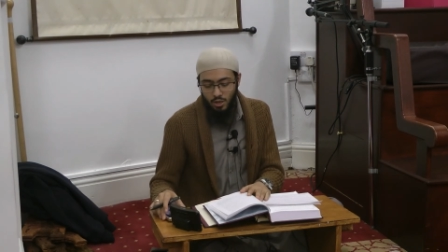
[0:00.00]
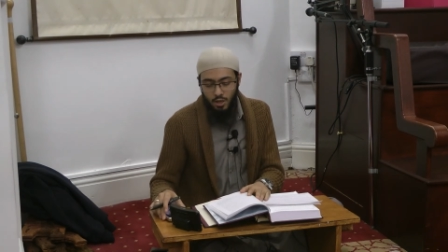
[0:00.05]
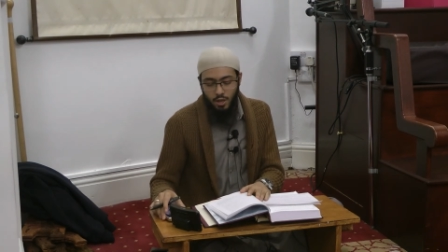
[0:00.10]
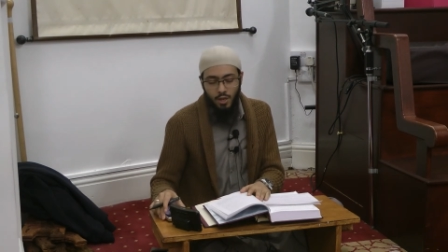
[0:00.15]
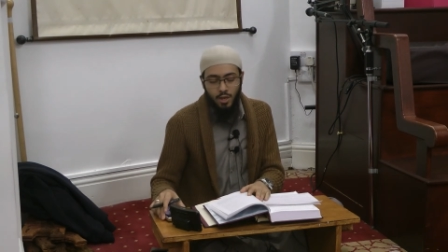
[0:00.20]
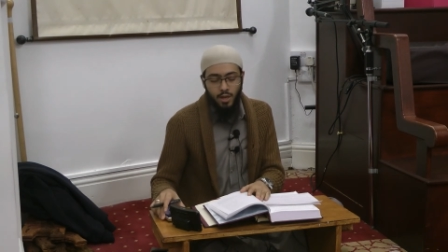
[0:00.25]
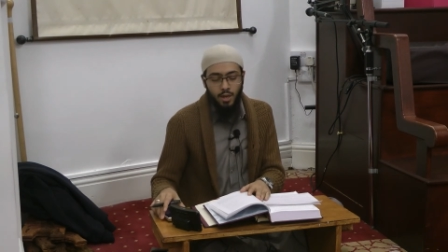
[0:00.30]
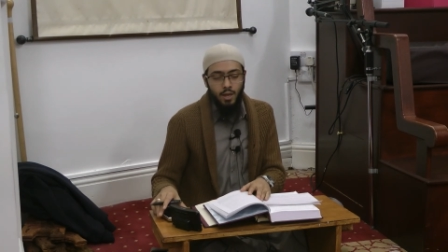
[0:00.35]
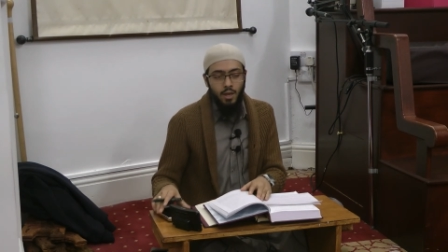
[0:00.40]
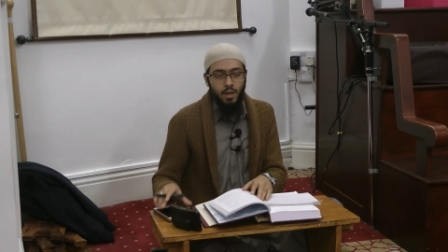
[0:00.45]

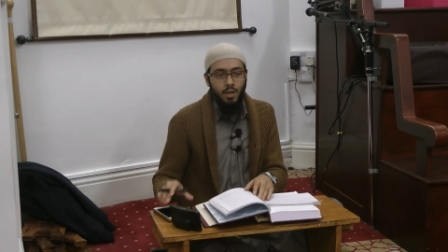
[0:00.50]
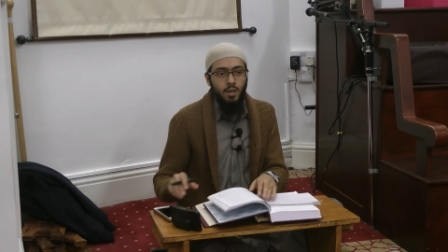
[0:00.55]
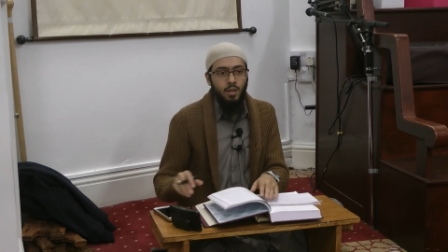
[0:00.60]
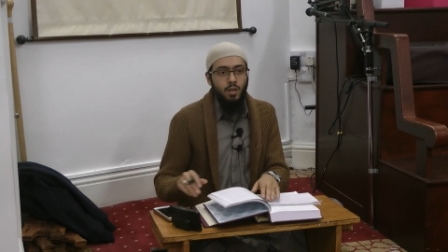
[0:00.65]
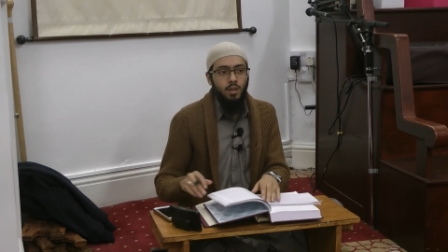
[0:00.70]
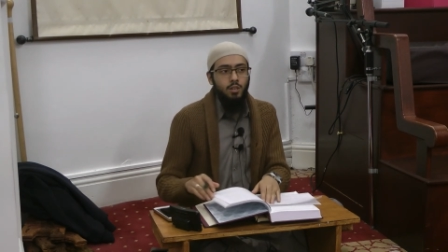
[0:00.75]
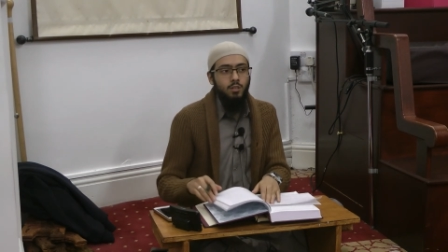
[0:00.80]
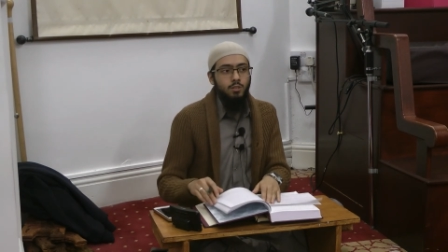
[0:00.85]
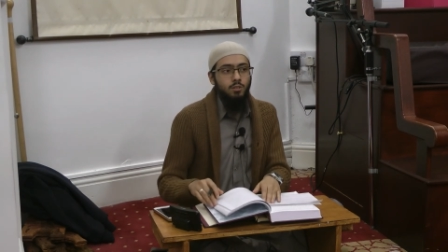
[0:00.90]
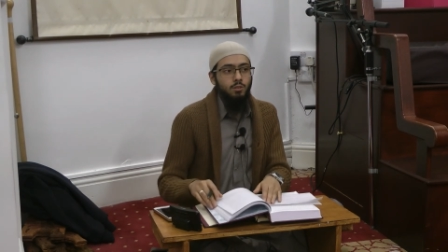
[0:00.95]
uh,
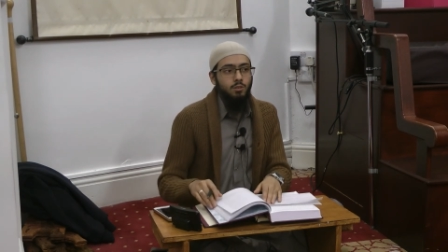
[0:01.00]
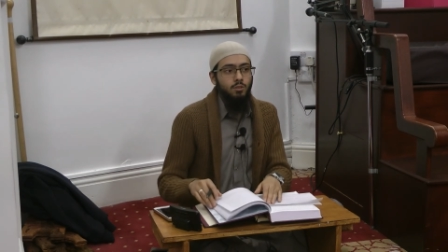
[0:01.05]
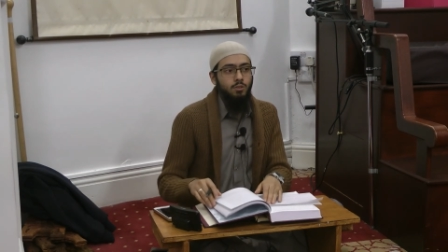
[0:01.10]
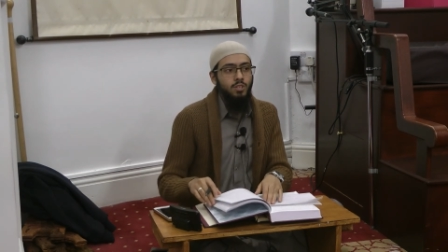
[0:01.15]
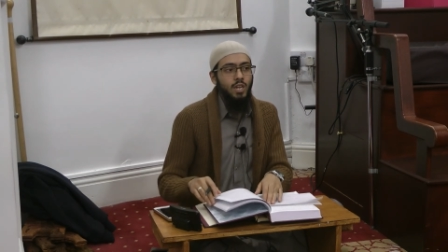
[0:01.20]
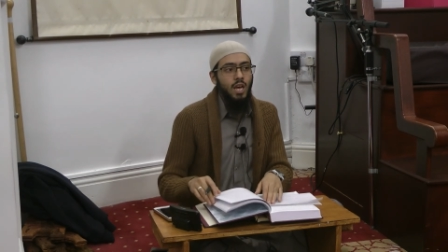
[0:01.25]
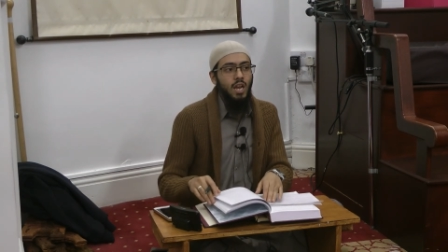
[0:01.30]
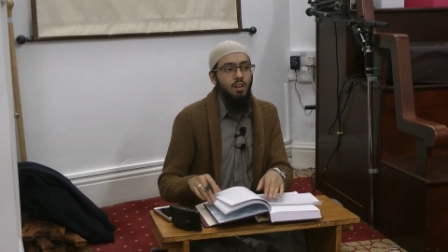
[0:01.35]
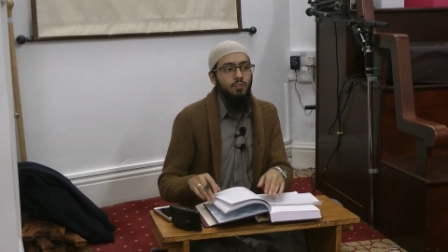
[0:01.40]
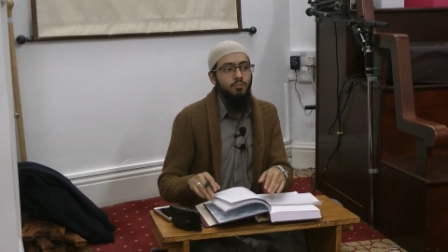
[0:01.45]

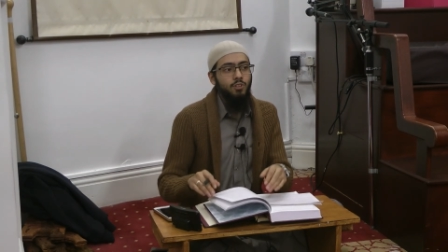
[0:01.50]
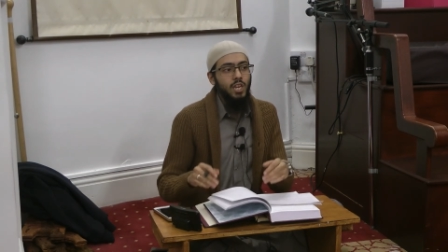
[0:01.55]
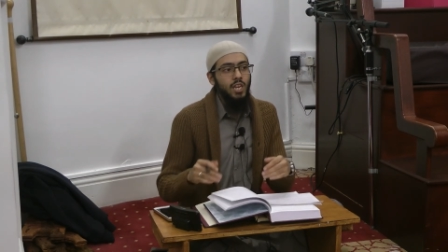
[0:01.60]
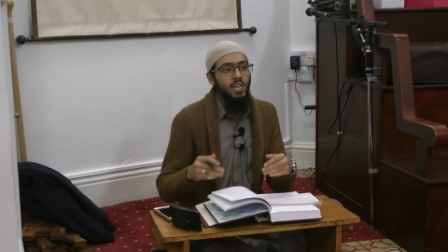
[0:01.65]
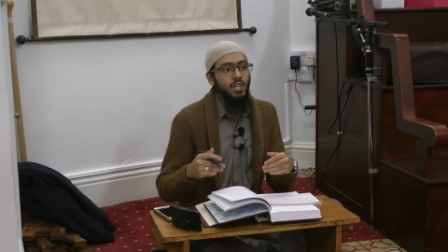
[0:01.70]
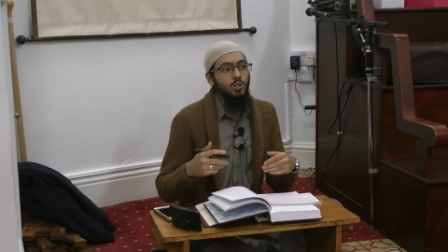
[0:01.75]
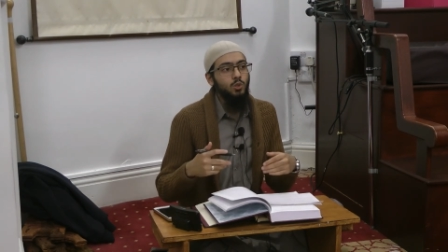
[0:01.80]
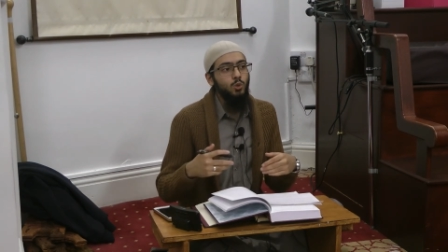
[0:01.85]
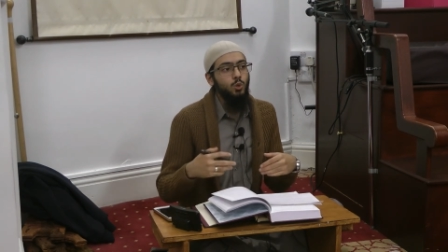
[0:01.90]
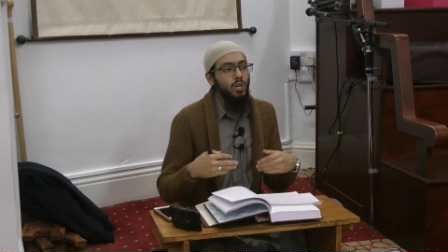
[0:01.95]
delved
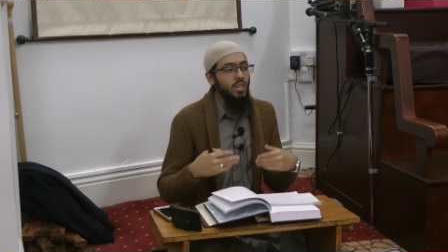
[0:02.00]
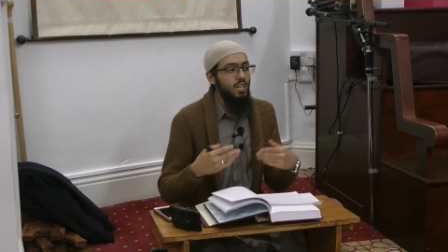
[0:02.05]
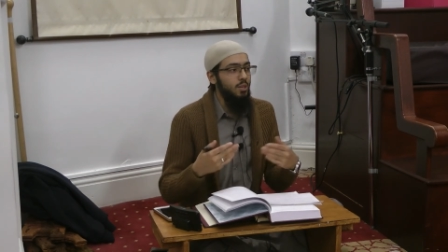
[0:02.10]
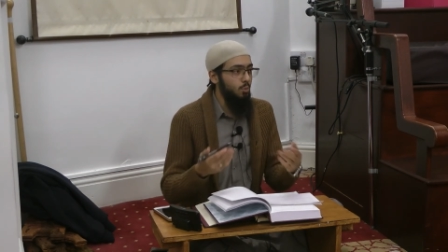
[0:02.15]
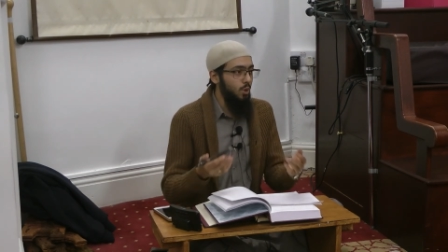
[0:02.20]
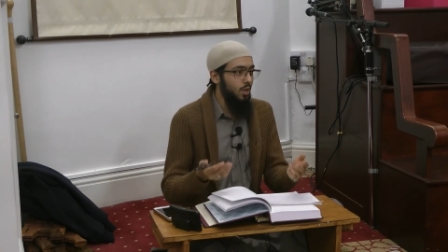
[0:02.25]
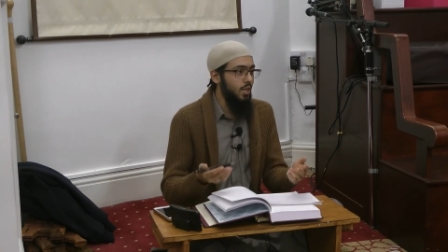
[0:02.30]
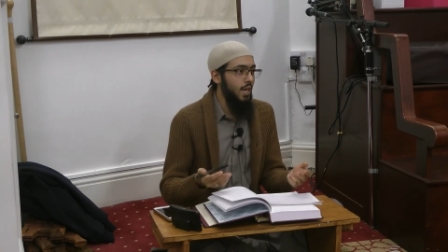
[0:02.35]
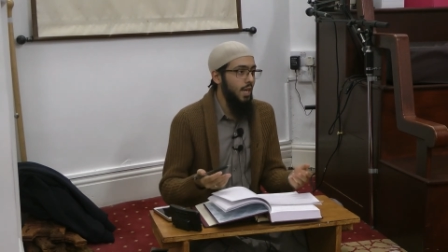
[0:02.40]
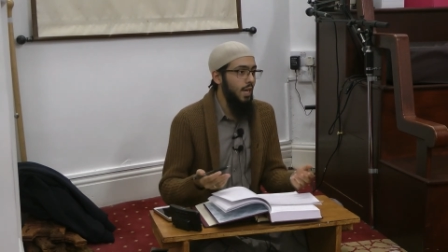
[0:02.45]
into al
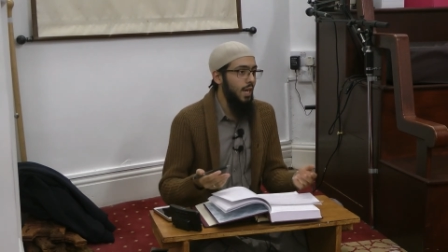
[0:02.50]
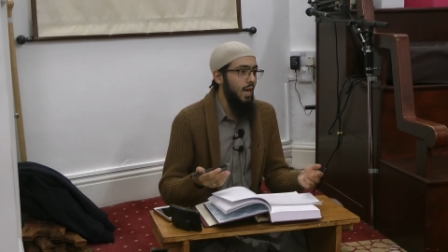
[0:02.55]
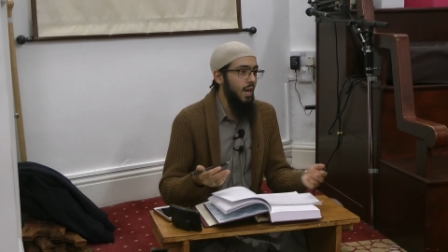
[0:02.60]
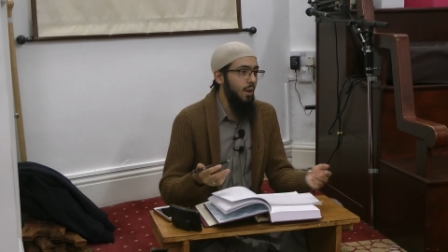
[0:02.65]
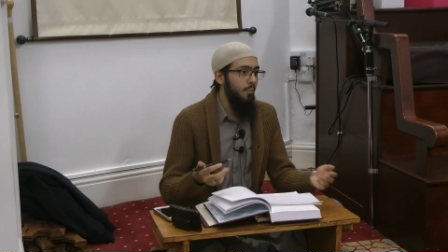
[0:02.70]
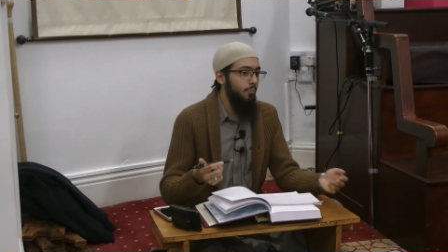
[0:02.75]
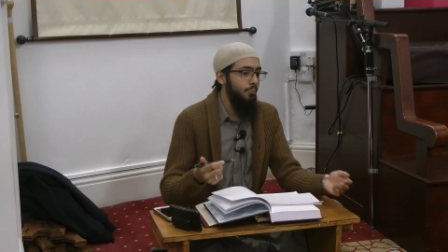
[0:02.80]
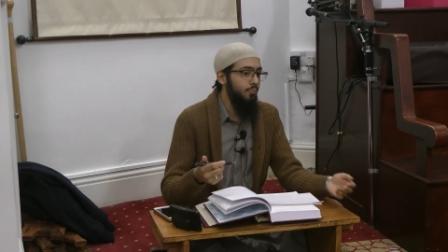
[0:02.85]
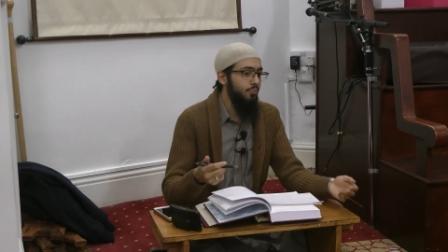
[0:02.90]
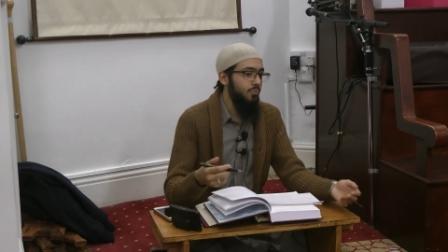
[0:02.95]

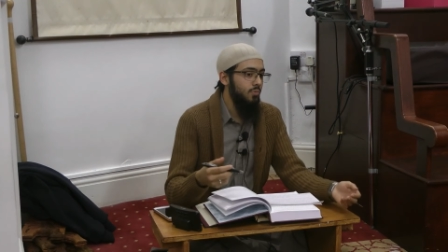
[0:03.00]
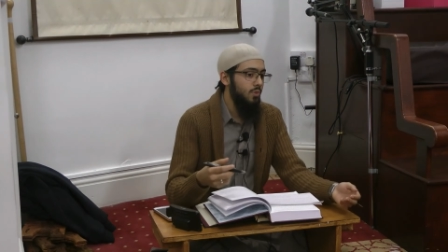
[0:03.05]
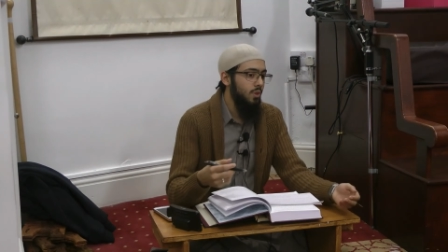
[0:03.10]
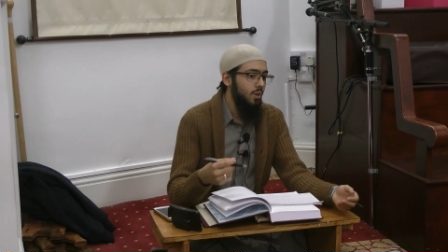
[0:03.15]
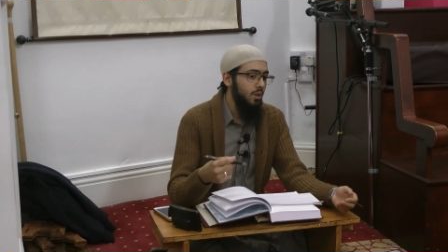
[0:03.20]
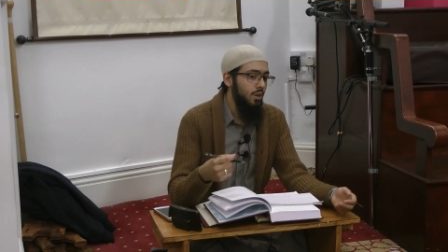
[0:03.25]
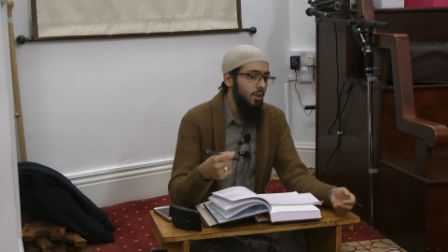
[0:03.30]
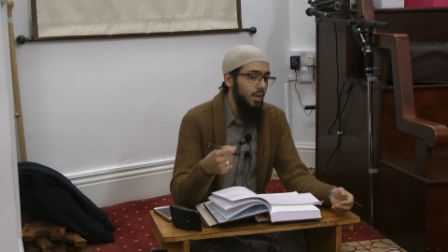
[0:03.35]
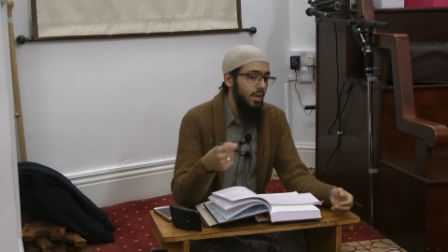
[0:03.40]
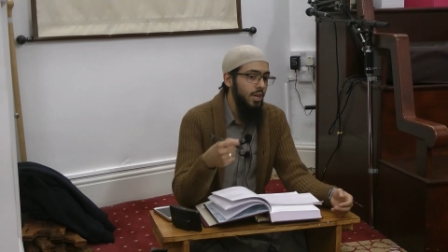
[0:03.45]

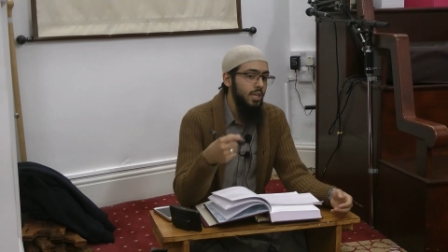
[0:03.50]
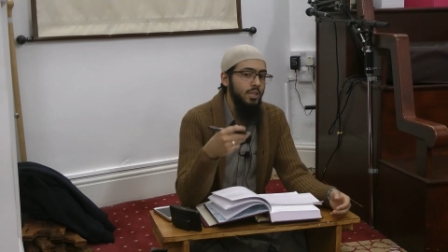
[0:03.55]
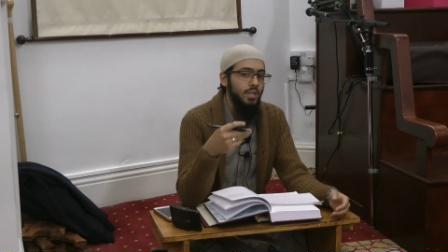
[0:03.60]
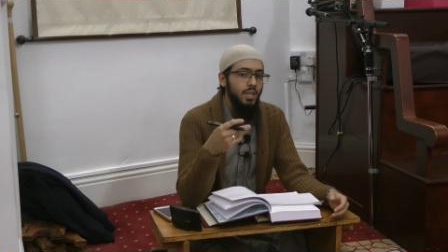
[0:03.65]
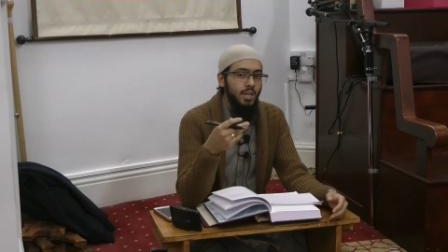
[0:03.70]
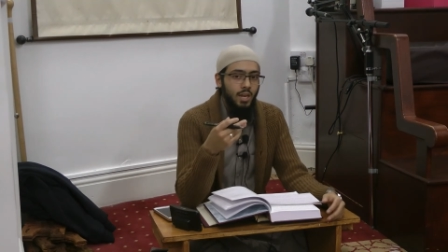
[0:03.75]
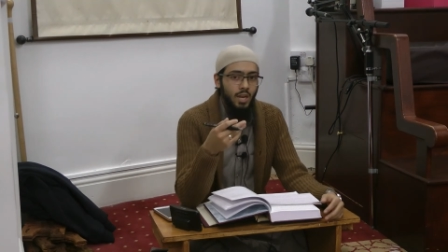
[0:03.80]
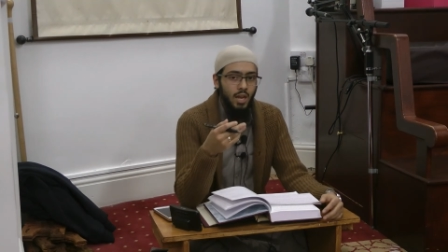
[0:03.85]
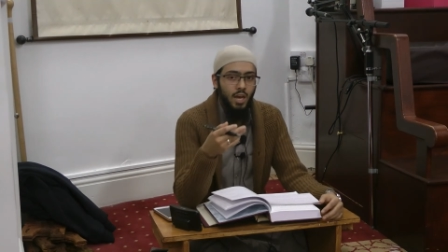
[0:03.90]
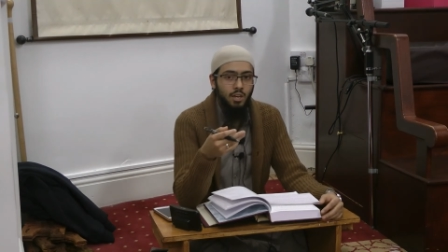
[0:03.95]
kalam in
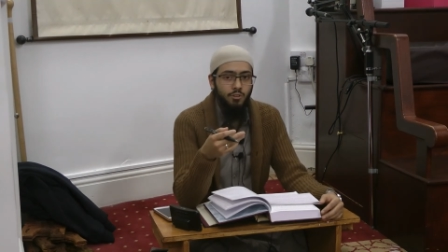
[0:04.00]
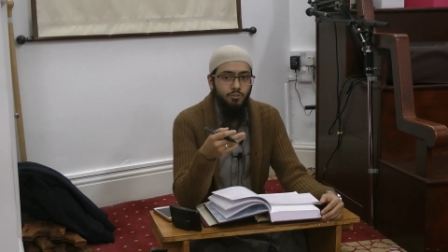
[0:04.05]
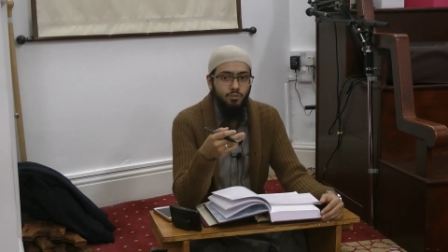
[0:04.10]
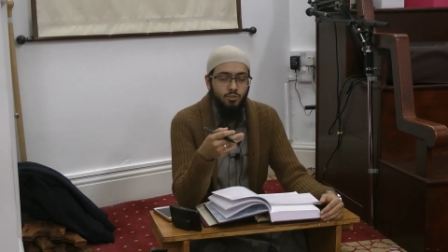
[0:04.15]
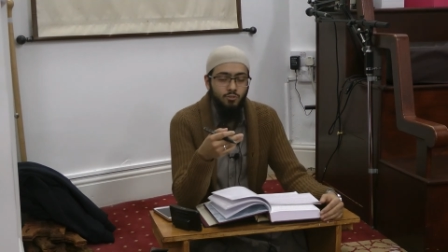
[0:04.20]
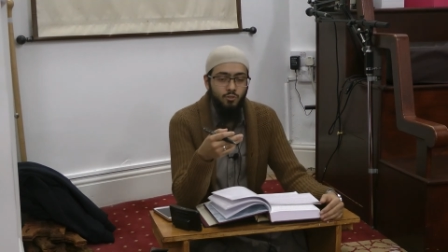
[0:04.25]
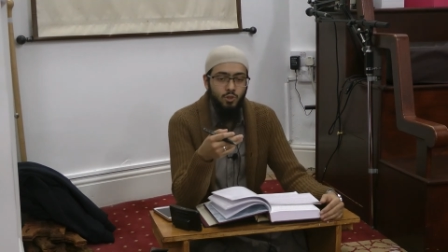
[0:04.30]
their lives.